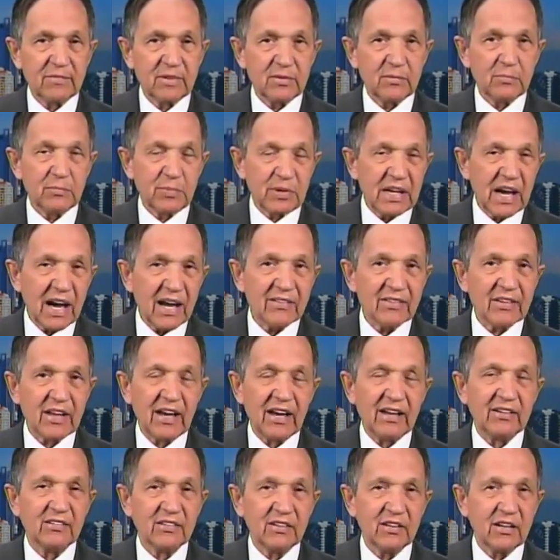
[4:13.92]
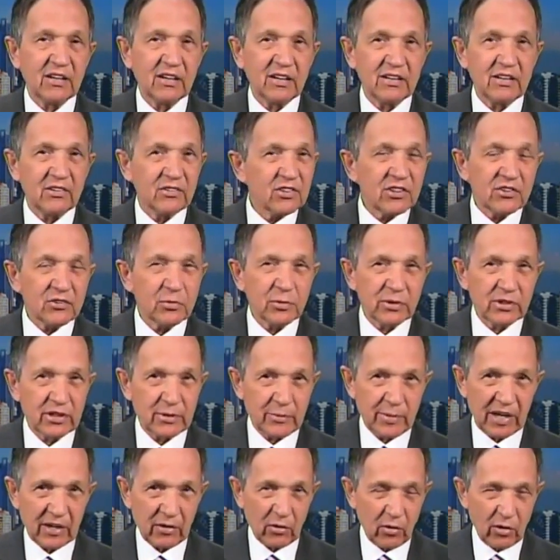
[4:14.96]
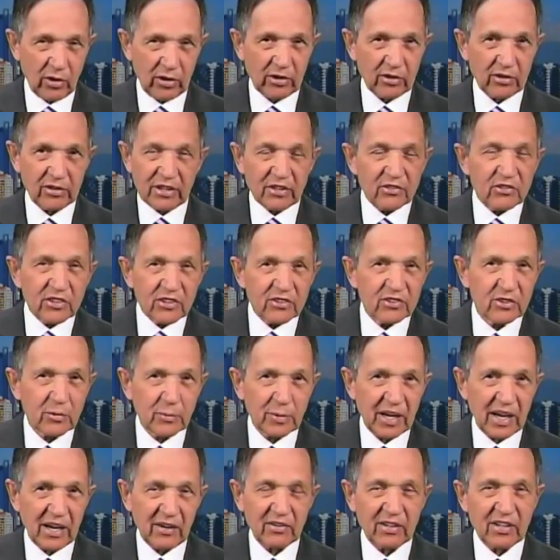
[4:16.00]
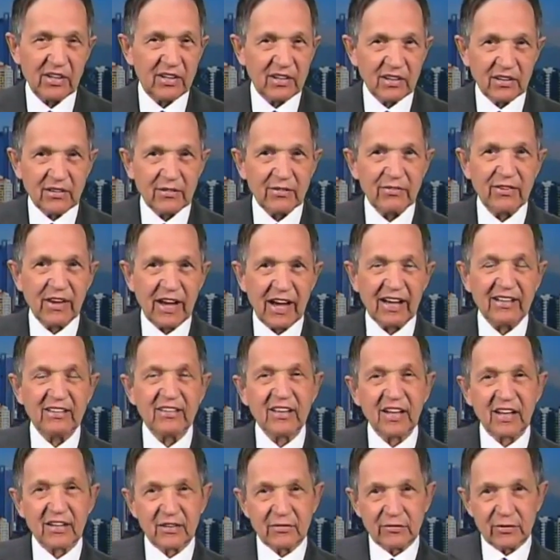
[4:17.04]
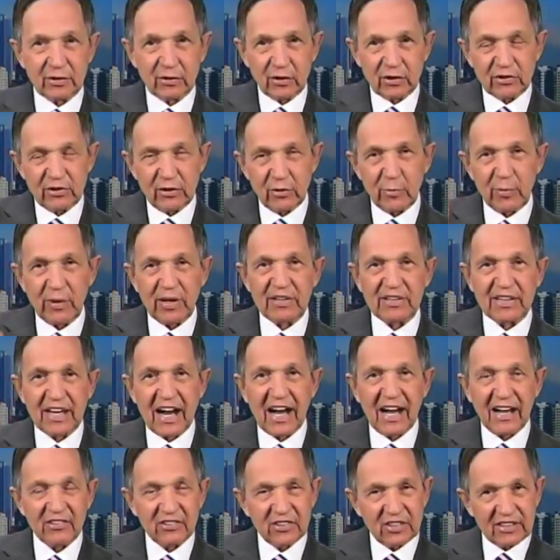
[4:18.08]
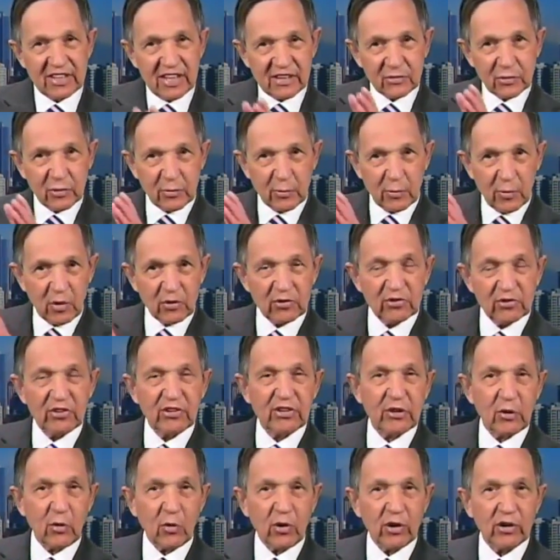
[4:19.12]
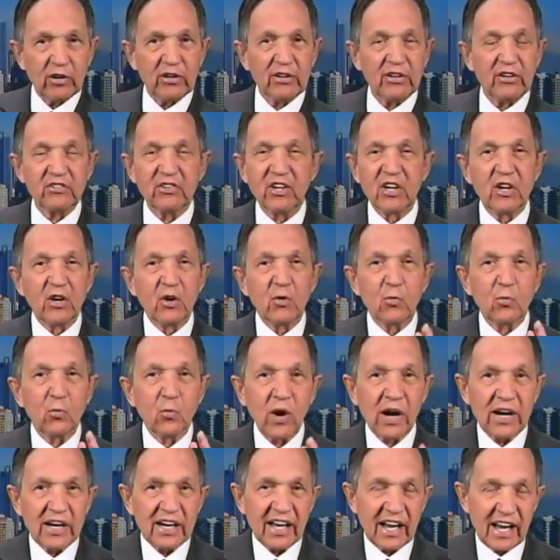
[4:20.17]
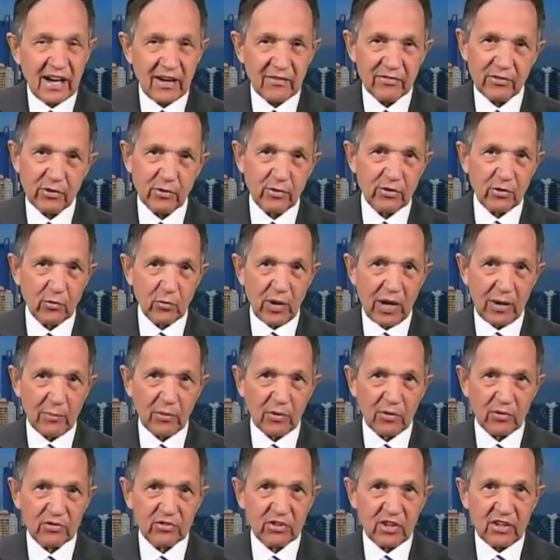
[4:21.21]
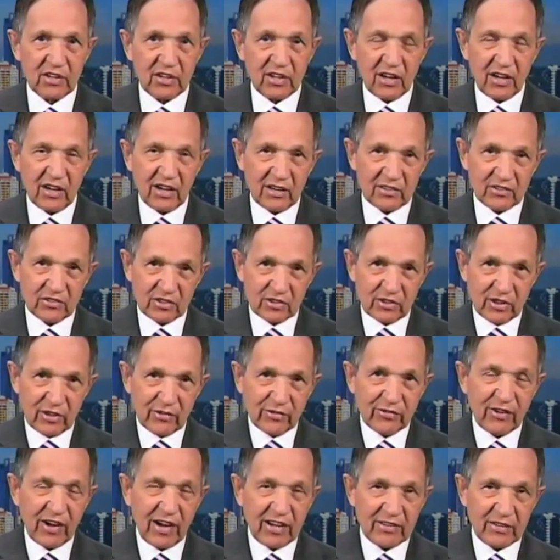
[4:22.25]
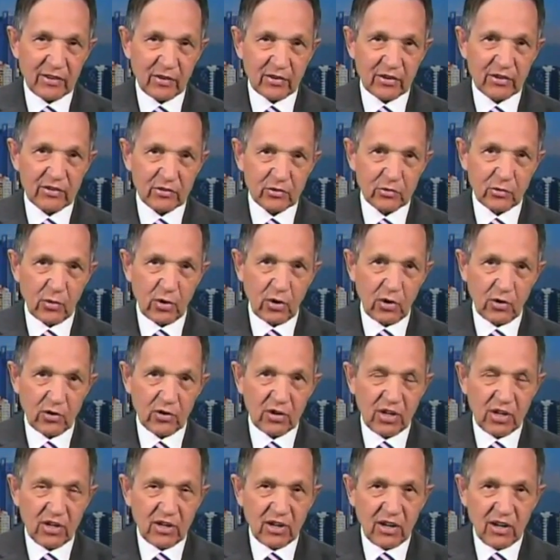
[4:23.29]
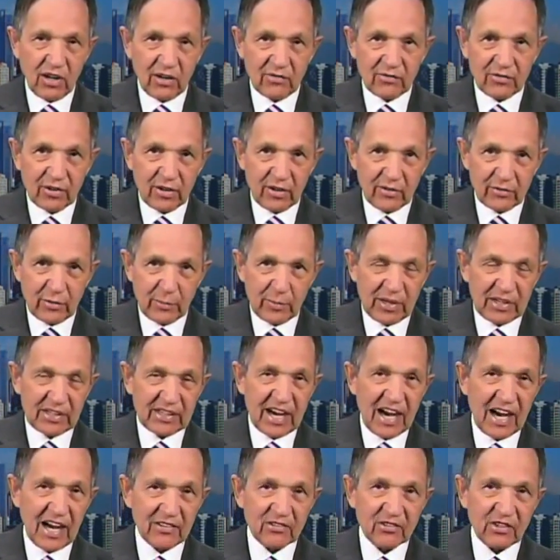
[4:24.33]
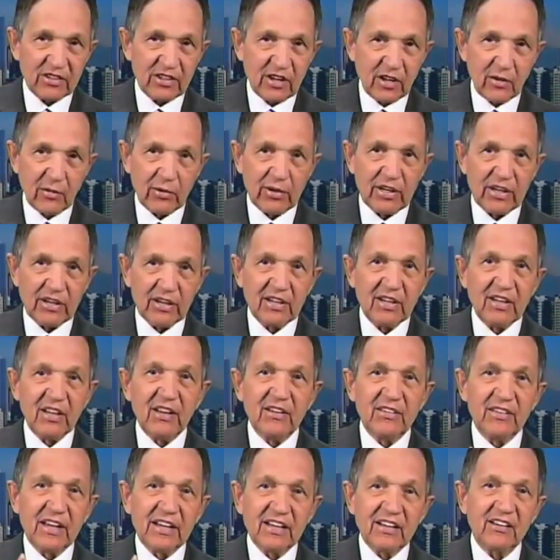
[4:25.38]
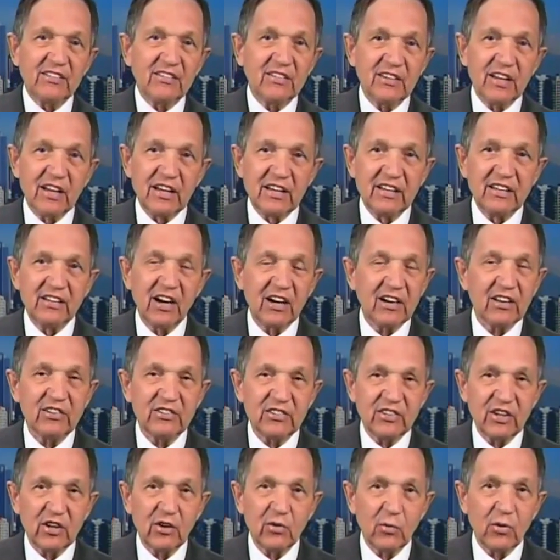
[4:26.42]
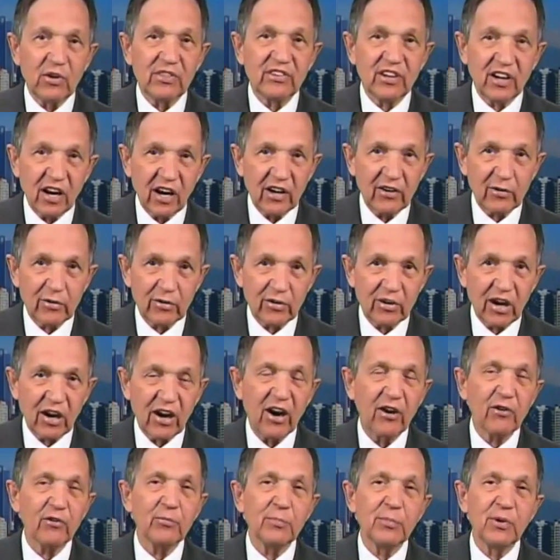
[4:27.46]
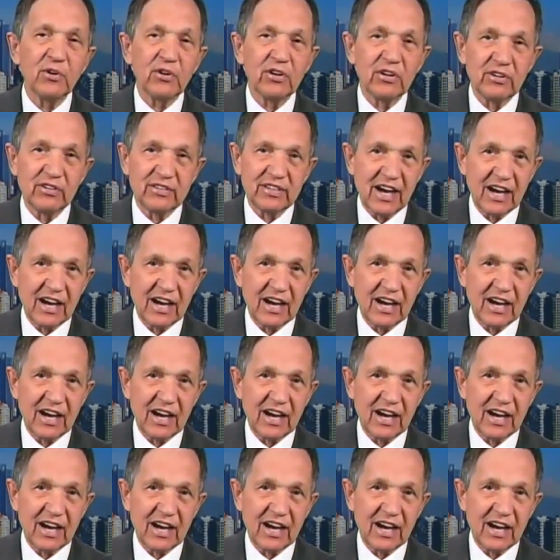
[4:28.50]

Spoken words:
Beyond that, isn't this really about oil? Isn't this about the fact that if you look near Benghazi, that's where most of the oil is? Right after the rebels solidified their control of the Benghazi area, they cut a deal with Qatar, a $100 million